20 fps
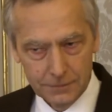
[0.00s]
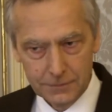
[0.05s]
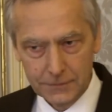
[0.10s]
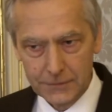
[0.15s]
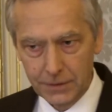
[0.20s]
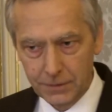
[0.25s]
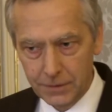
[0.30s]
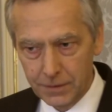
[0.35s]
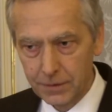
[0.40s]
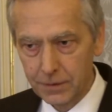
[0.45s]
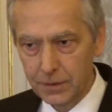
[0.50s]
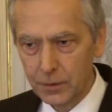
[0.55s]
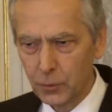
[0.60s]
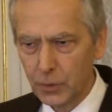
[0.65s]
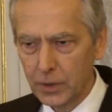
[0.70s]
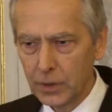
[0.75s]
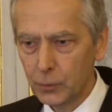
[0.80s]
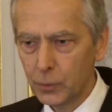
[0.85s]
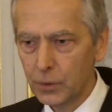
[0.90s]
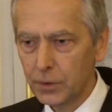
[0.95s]
The third
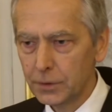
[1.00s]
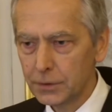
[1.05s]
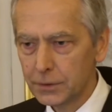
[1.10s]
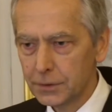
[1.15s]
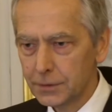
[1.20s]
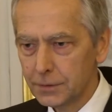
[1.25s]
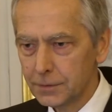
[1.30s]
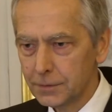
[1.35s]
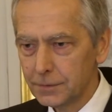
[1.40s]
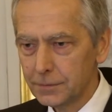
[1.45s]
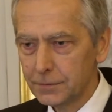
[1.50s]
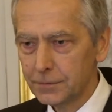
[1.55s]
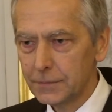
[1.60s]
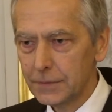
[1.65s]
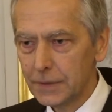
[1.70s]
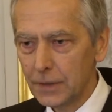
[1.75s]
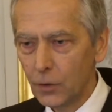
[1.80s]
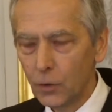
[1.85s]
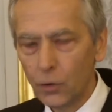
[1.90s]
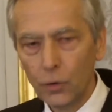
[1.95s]
one was
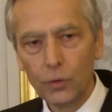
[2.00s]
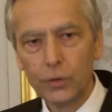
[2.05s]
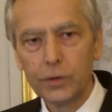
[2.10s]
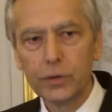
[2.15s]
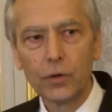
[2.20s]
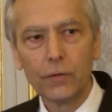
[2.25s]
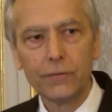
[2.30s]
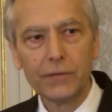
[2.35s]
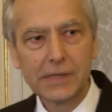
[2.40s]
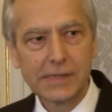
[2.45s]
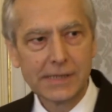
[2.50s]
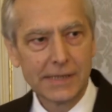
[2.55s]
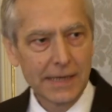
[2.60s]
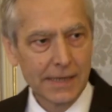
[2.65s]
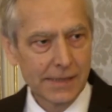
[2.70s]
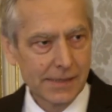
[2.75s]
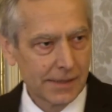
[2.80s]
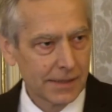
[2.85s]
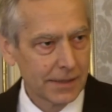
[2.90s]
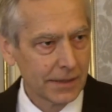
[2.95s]
holder of its
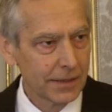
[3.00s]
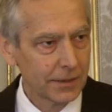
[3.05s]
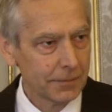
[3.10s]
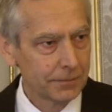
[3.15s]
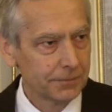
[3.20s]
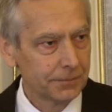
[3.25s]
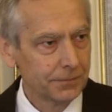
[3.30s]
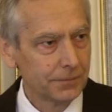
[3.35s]
destiny,